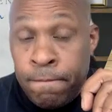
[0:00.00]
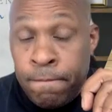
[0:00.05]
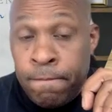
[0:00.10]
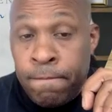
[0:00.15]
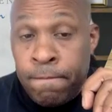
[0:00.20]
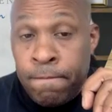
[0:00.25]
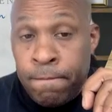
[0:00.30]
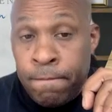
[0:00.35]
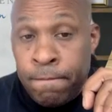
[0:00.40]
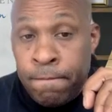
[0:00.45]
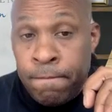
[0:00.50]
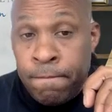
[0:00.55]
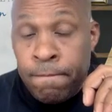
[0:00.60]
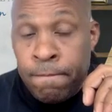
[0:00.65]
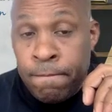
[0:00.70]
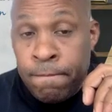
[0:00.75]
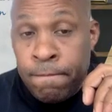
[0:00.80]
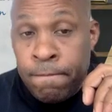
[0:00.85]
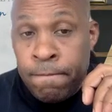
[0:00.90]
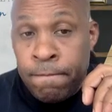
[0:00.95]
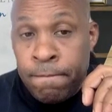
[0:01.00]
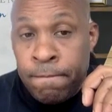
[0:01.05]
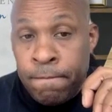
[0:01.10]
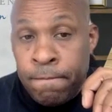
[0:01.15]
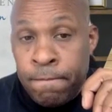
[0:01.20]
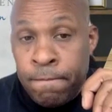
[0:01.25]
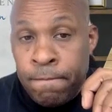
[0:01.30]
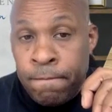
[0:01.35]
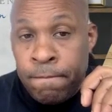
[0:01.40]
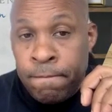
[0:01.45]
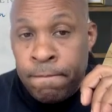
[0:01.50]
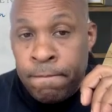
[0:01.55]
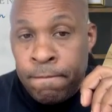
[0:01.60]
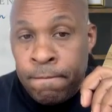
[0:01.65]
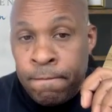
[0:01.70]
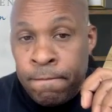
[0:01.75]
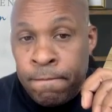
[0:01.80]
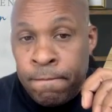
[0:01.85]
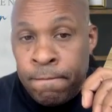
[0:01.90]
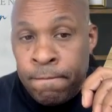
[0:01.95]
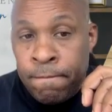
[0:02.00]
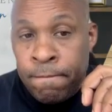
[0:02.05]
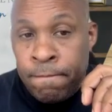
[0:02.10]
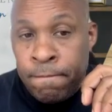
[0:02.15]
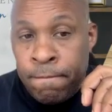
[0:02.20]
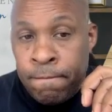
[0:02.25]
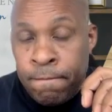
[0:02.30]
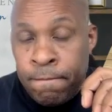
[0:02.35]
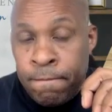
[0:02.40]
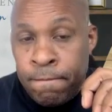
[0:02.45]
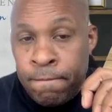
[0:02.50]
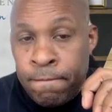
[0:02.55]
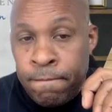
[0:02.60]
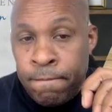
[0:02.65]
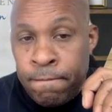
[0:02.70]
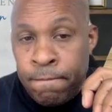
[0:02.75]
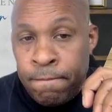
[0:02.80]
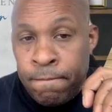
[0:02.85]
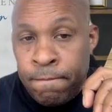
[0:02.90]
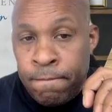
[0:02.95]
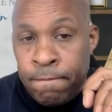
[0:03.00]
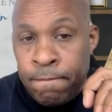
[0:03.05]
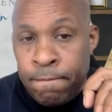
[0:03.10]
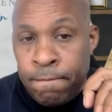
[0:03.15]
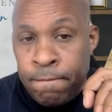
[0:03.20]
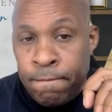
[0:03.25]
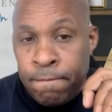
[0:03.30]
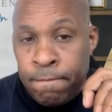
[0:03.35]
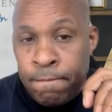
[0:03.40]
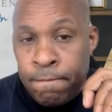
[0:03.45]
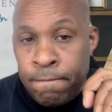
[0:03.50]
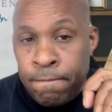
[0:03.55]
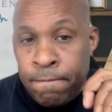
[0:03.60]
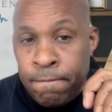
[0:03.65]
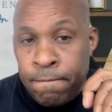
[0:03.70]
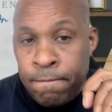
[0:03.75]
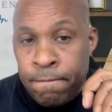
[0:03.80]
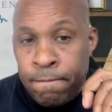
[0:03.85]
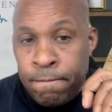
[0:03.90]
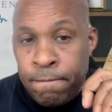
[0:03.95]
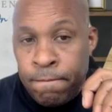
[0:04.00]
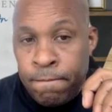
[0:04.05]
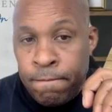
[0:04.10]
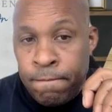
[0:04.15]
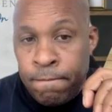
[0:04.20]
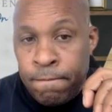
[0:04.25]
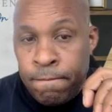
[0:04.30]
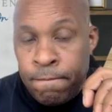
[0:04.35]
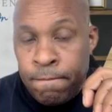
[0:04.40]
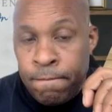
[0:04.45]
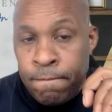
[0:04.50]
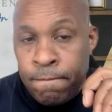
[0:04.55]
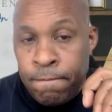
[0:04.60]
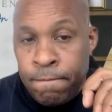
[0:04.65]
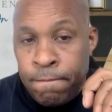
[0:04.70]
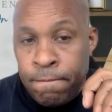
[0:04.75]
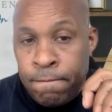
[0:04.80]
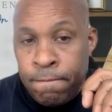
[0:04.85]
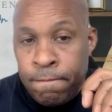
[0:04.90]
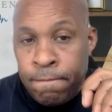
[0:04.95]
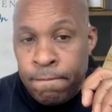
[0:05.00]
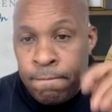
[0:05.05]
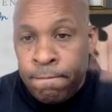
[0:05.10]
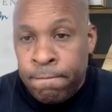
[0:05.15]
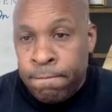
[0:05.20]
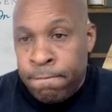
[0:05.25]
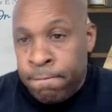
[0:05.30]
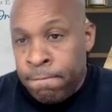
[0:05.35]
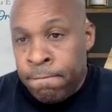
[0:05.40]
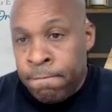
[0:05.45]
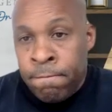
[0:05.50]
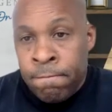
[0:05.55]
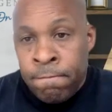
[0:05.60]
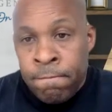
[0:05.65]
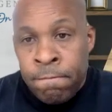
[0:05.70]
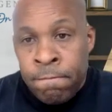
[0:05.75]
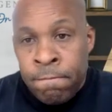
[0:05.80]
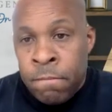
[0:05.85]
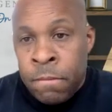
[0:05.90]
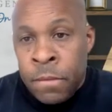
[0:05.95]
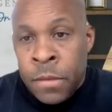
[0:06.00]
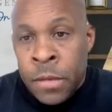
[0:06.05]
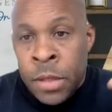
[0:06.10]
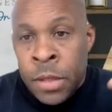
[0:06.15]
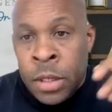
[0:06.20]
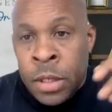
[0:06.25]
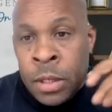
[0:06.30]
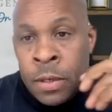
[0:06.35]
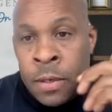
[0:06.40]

No words are spoken by the person on screen.